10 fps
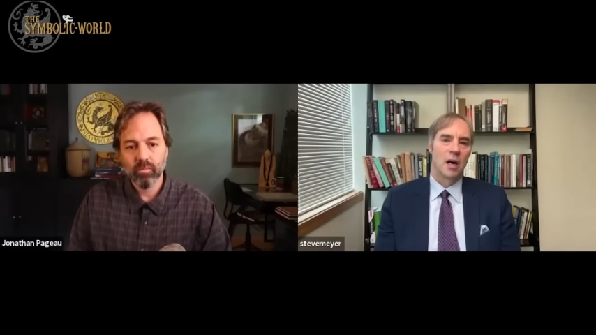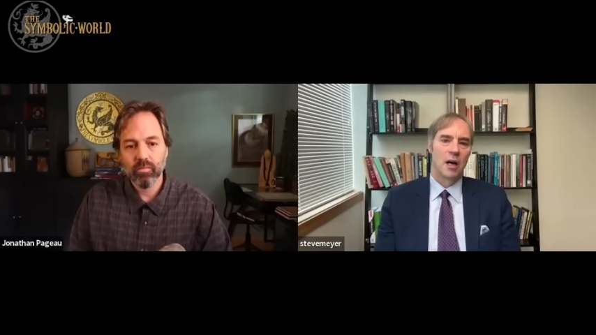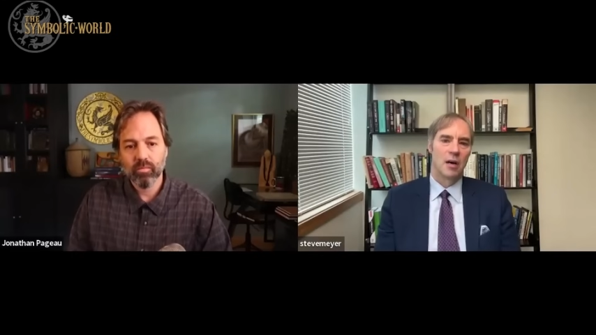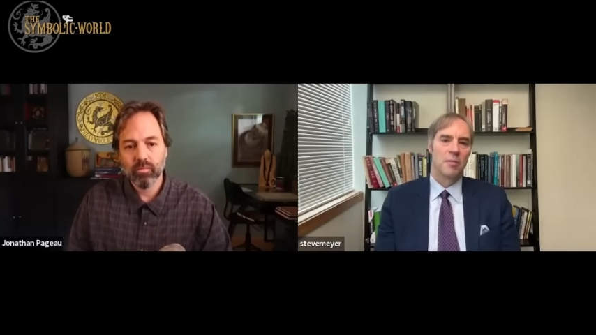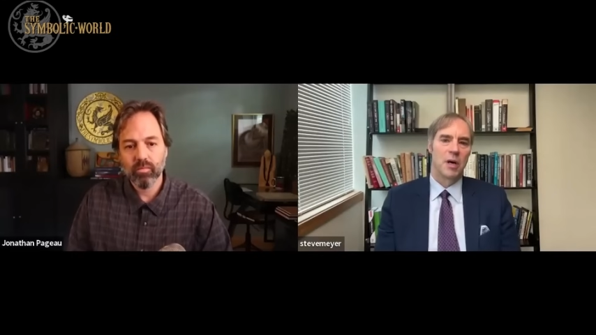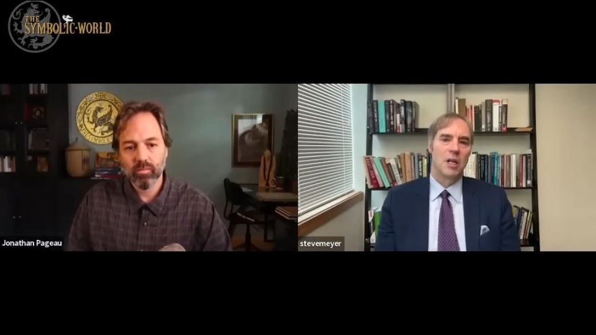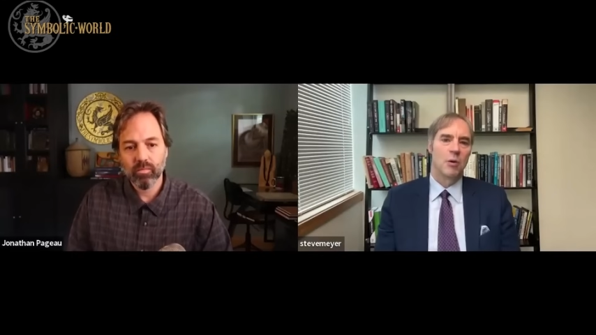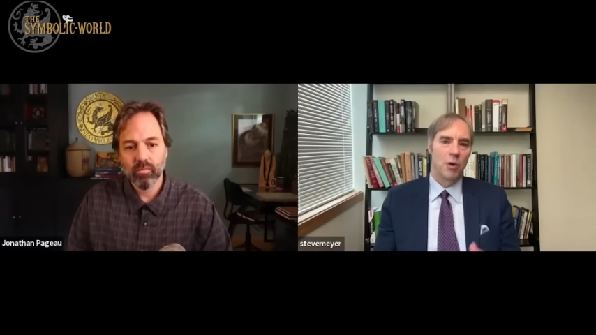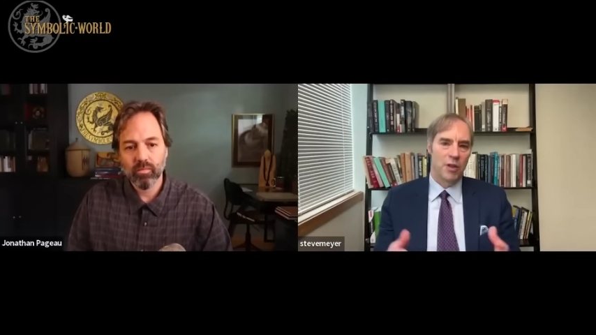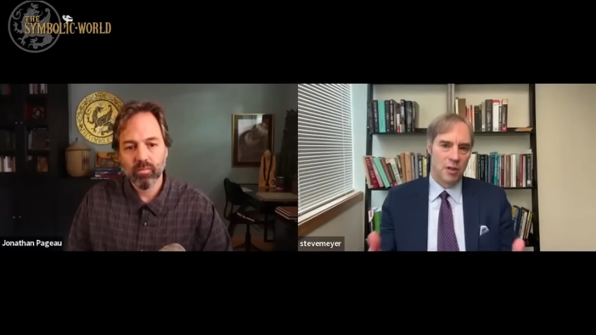Speaker 1: Uh,
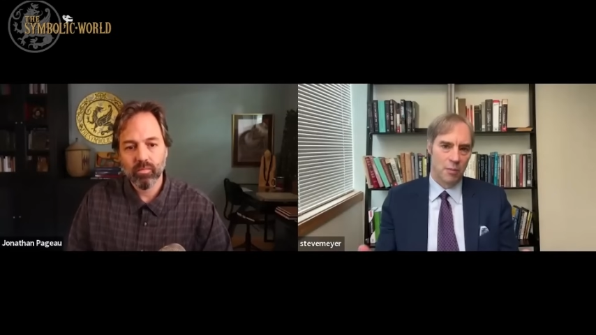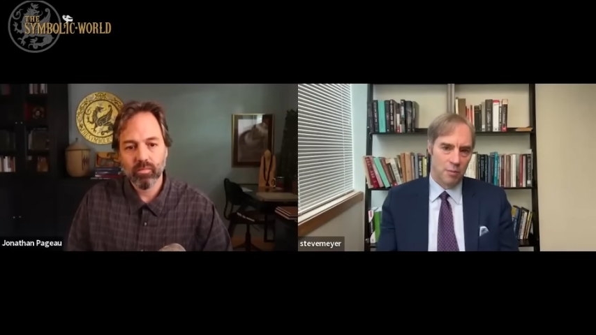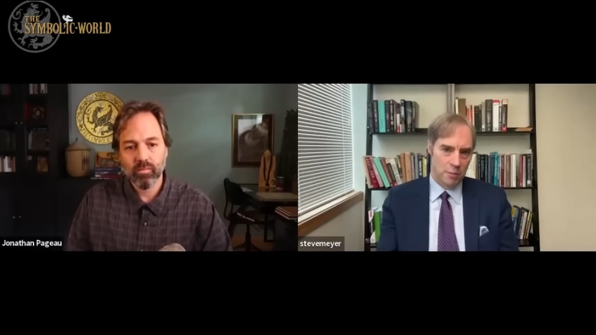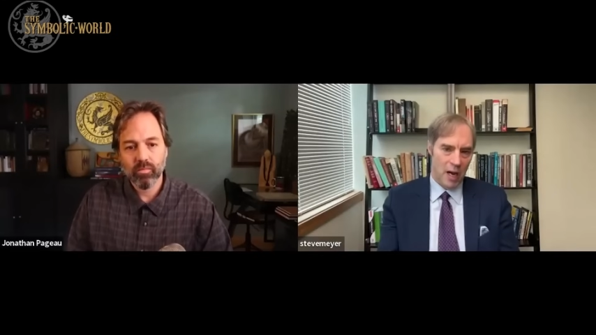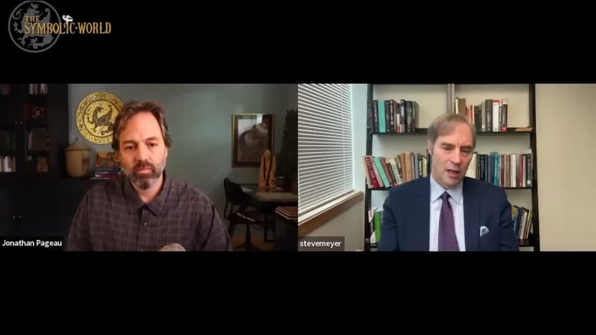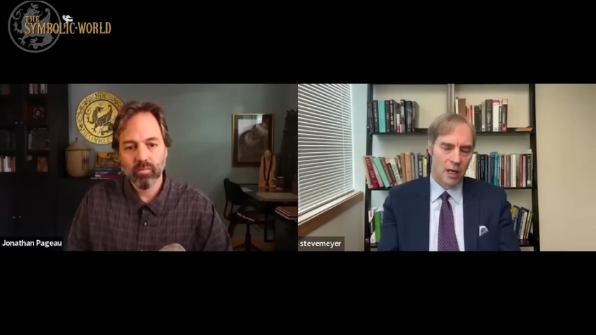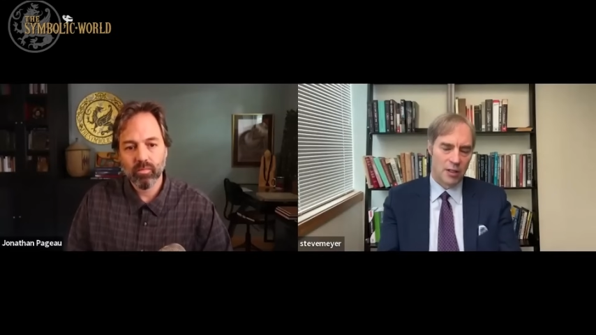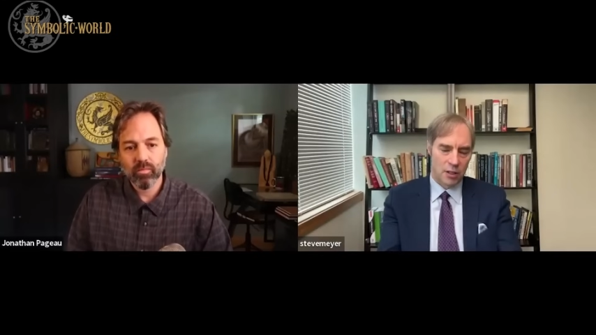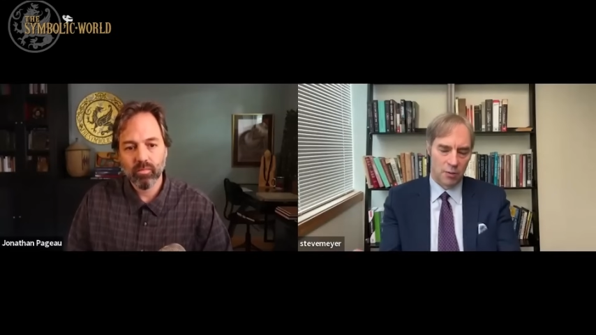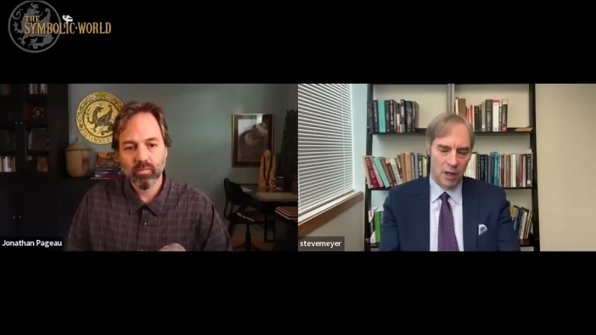but within the
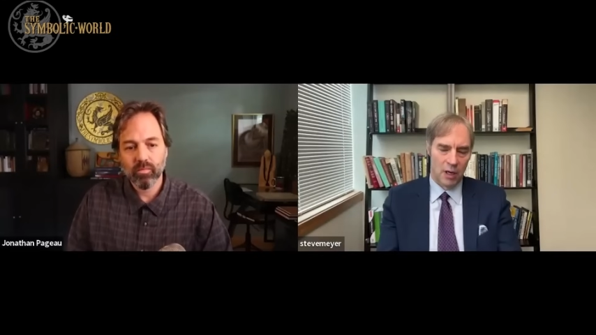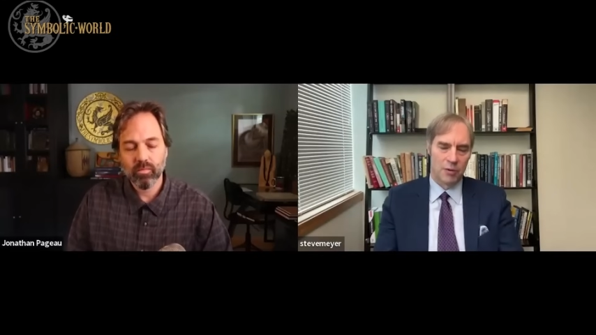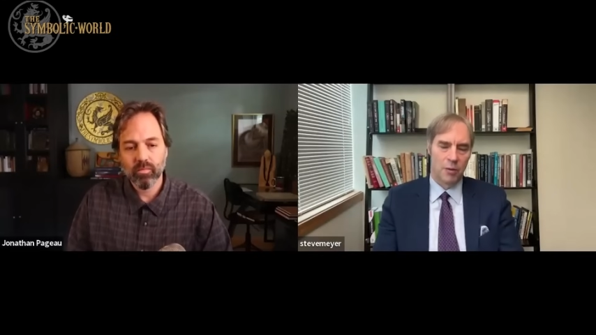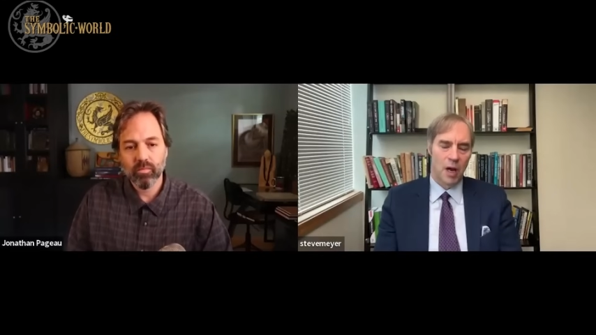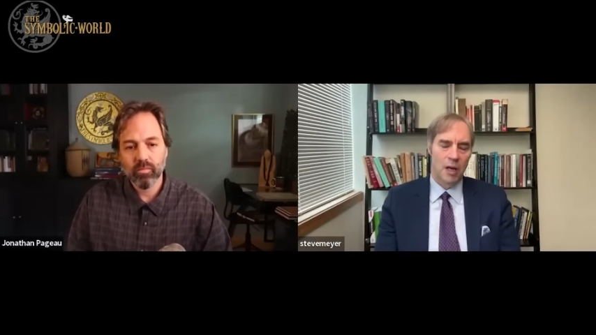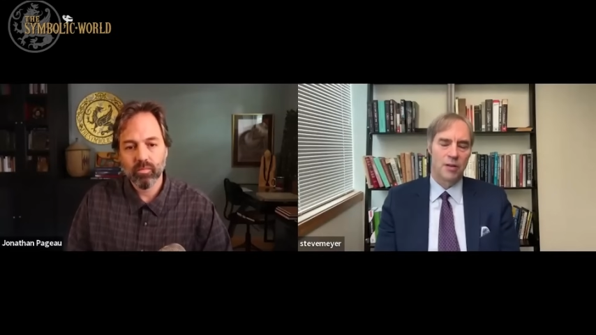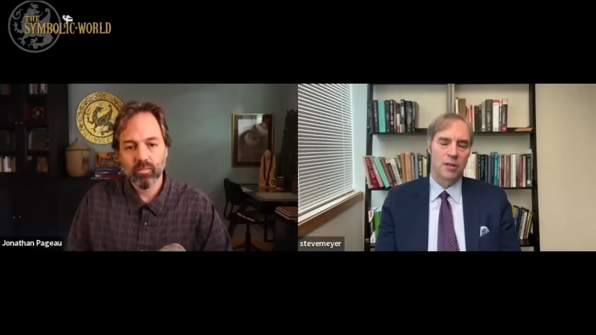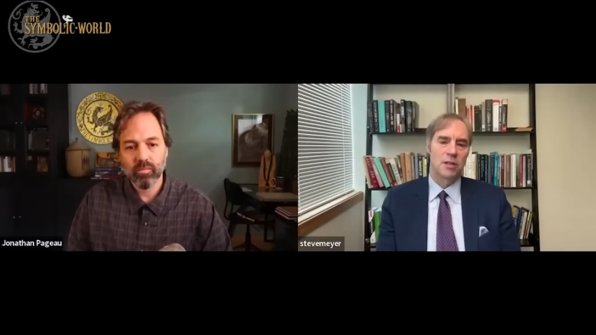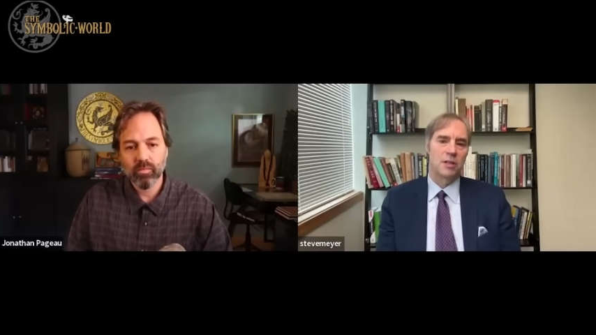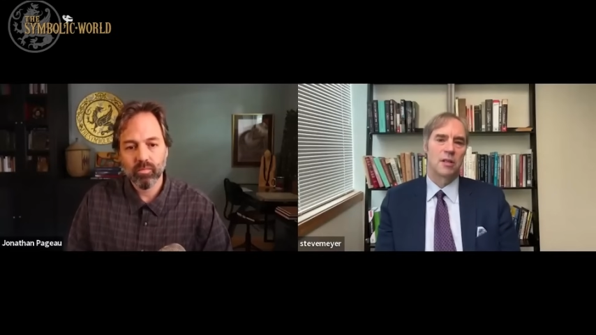biological realm, you're right,
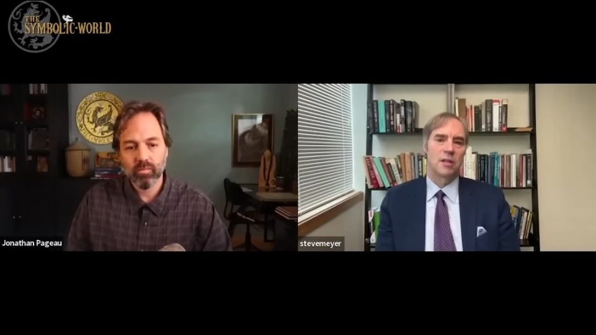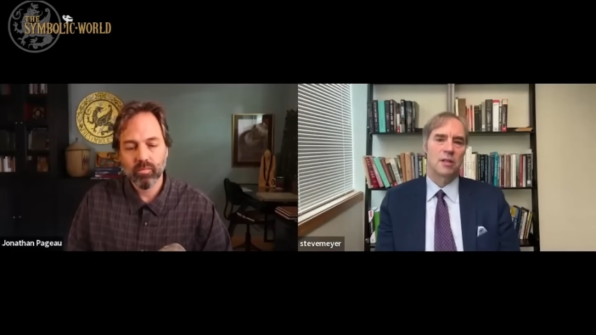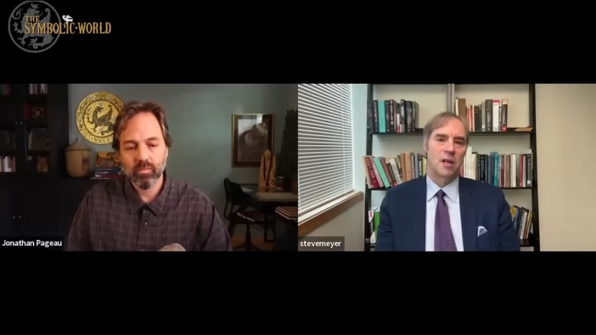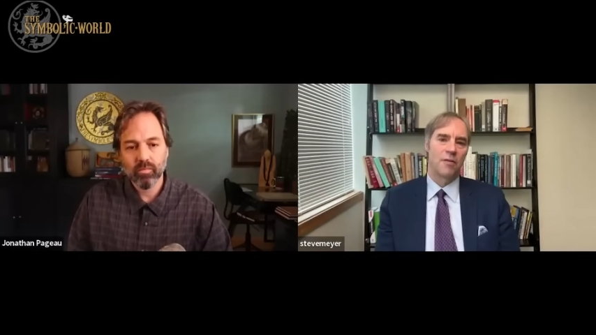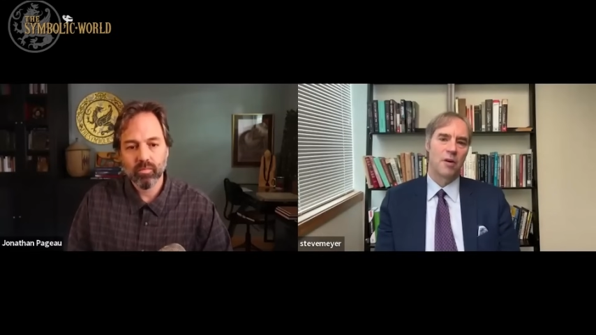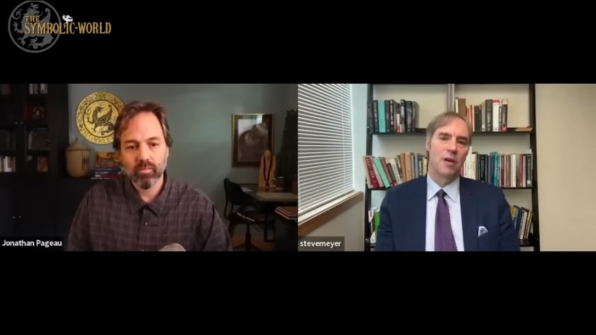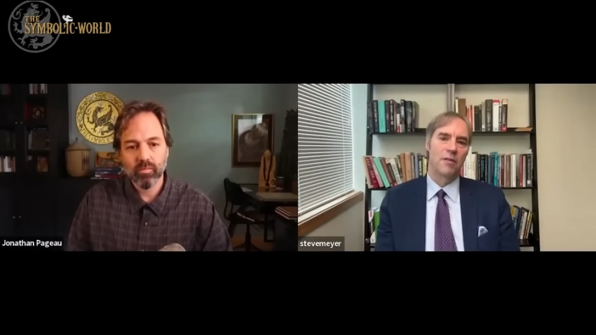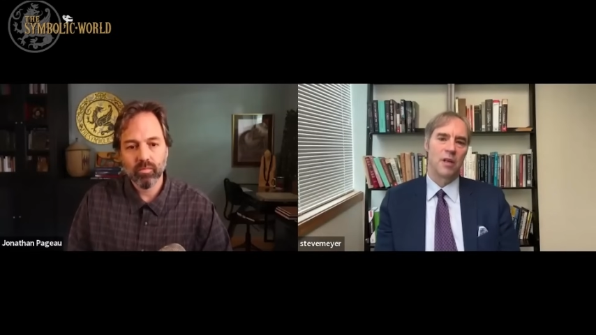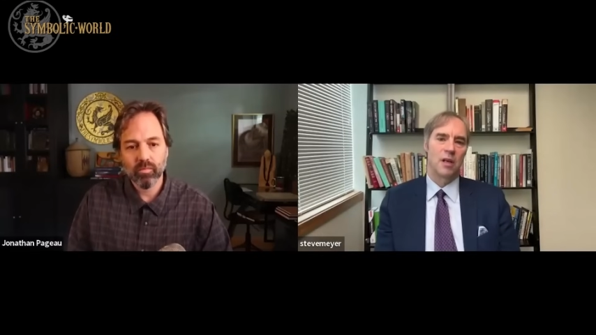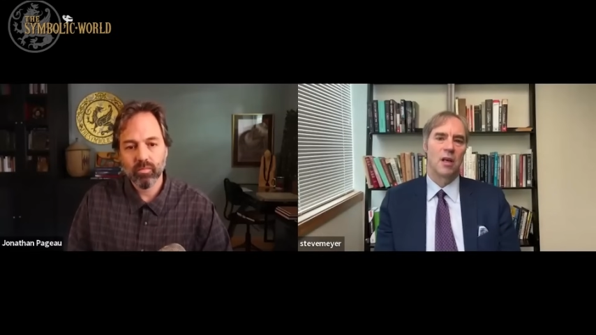this the discovery
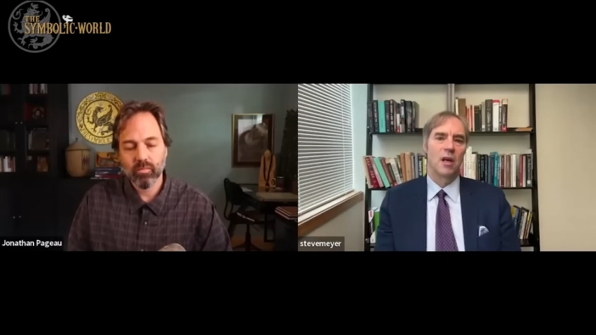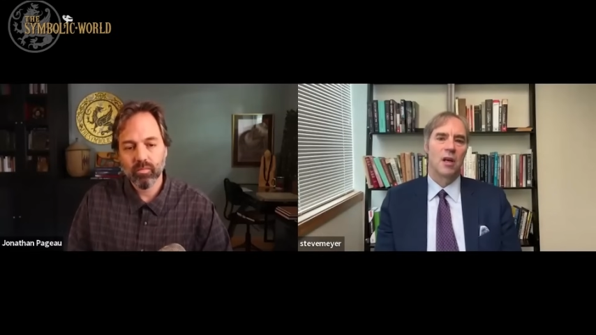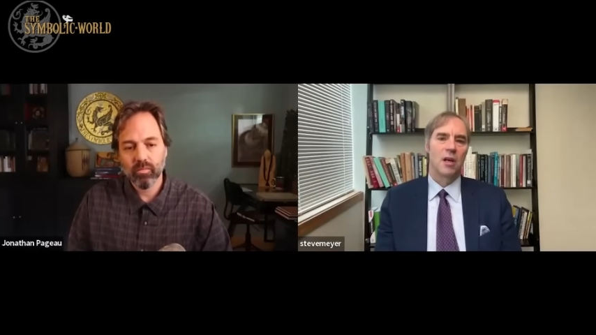of the